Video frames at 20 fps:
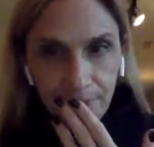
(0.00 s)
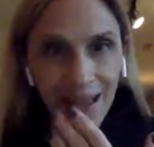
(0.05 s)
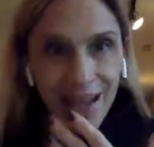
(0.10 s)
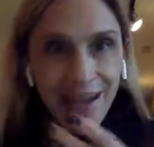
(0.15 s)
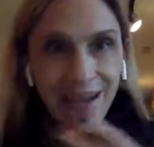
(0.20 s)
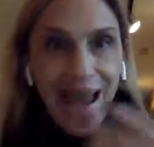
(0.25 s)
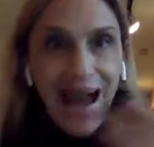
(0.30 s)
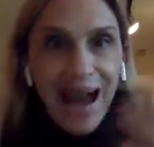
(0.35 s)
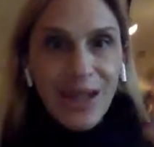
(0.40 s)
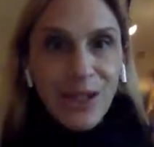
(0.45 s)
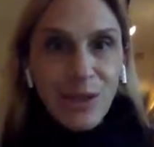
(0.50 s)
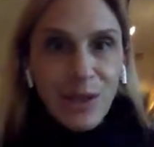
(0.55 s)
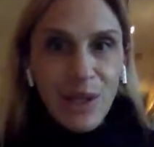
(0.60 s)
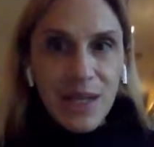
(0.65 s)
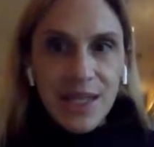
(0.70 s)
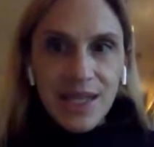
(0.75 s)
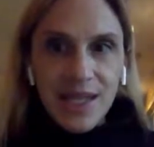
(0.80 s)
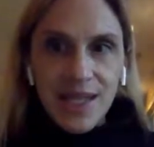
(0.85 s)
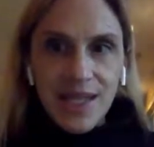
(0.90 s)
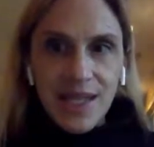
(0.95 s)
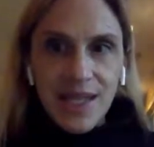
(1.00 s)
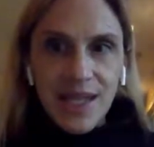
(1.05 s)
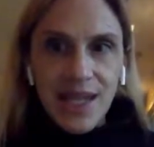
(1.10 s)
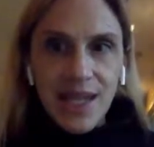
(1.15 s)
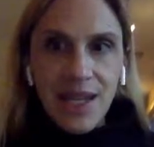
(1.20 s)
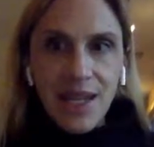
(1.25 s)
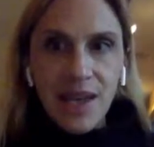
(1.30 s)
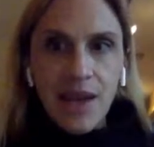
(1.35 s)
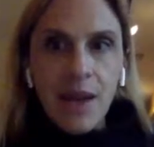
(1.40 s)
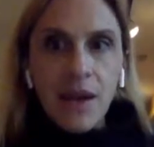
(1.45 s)
And now you can
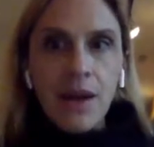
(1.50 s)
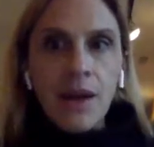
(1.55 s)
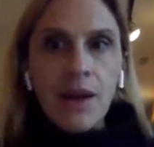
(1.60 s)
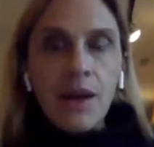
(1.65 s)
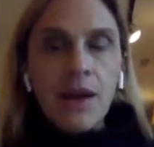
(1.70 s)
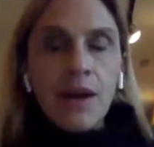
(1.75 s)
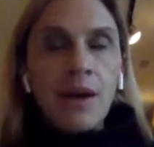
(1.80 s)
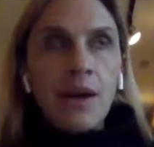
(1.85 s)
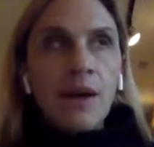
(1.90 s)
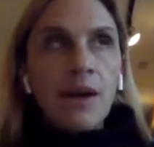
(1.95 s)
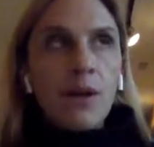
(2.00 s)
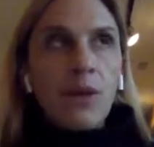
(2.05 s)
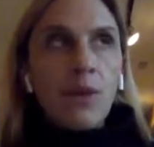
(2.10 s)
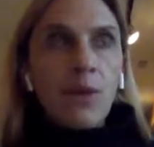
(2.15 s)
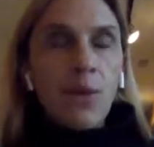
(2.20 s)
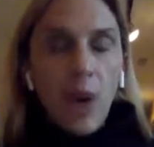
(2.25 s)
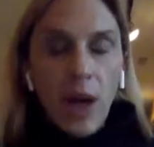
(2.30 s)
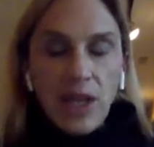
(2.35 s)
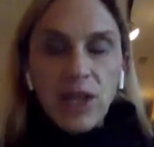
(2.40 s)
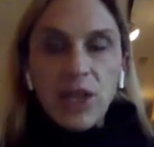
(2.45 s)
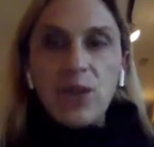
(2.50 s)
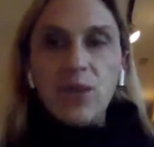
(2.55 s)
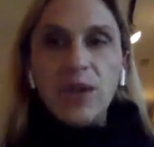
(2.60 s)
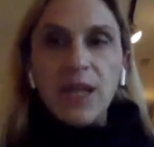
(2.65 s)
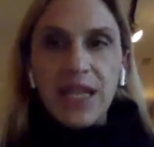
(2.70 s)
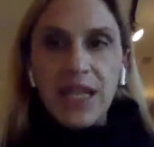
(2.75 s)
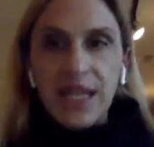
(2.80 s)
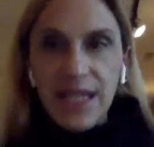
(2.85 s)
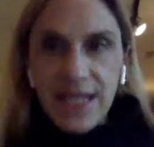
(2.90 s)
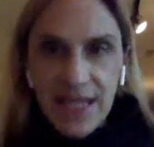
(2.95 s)
see what you
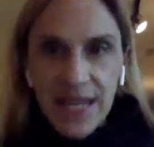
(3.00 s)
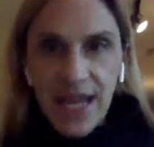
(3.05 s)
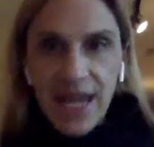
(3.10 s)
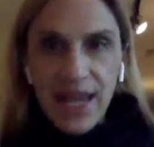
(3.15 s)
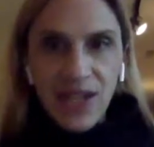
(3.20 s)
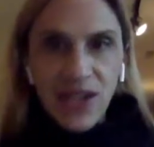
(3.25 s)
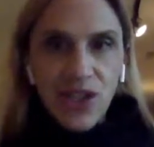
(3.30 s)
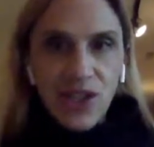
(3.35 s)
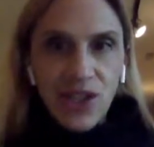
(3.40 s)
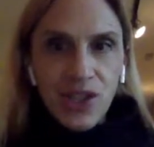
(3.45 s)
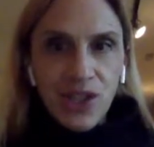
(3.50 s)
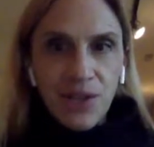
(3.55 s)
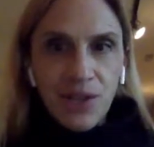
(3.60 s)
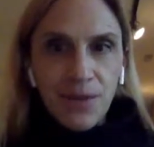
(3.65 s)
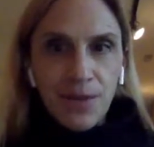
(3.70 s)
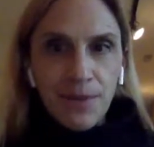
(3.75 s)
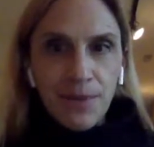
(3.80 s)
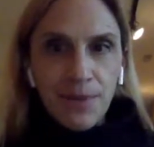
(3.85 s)
can ditch,